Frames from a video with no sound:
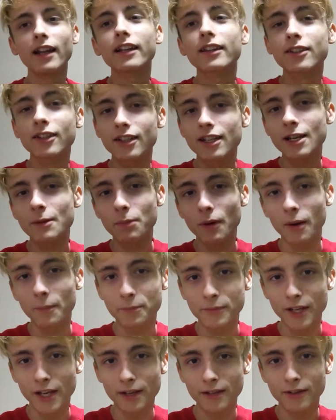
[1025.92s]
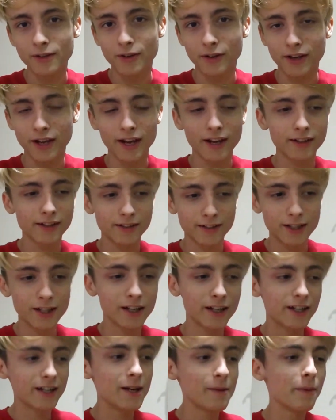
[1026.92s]
like to keep up date, okay?
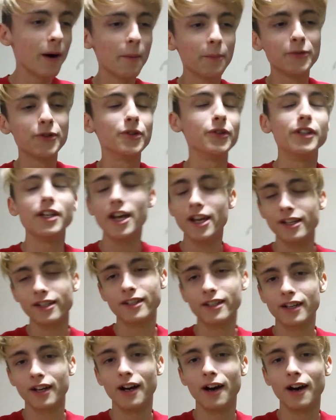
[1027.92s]
Keep up to date.